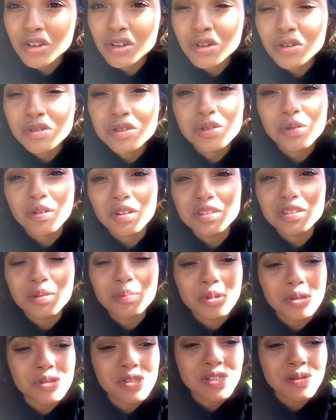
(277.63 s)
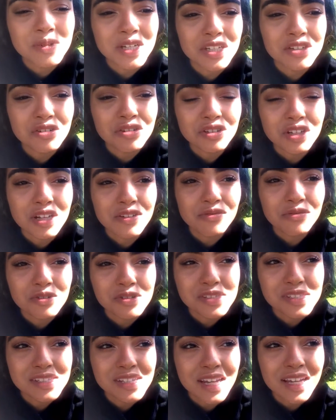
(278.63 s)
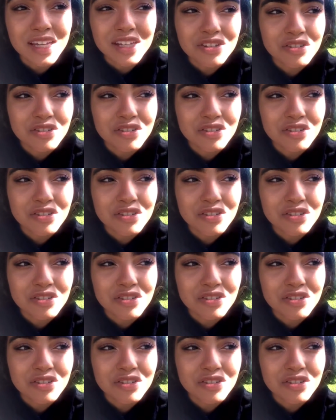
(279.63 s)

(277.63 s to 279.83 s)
Those who are supposed to be in your life will stay